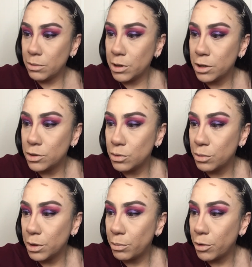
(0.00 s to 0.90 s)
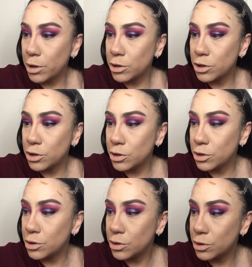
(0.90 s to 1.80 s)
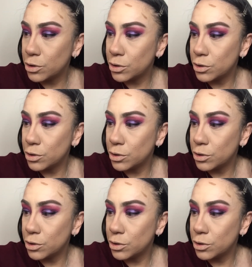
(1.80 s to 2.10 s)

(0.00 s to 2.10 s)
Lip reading: we're going to do it with a brush.